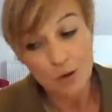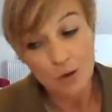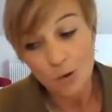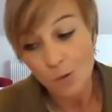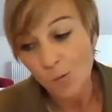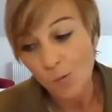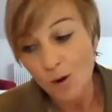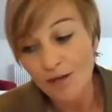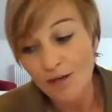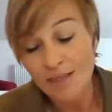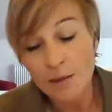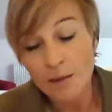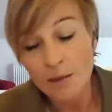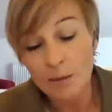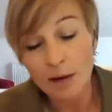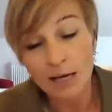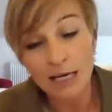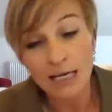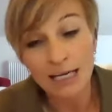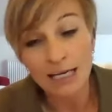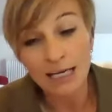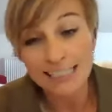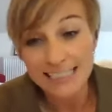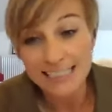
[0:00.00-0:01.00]
where they might
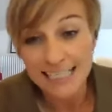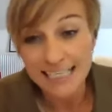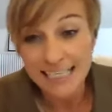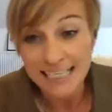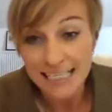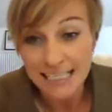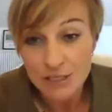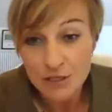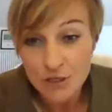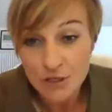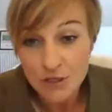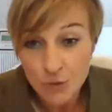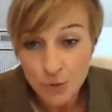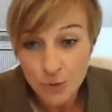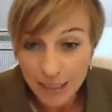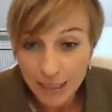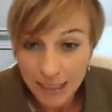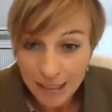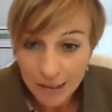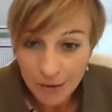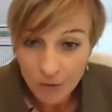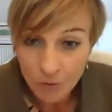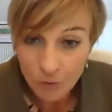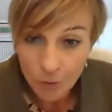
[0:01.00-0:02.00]
like to eat and
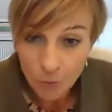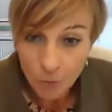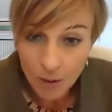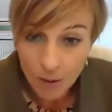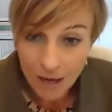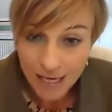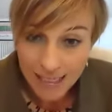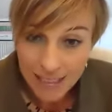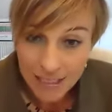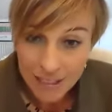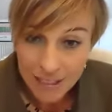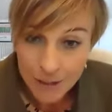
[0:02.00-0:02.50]
drink on the way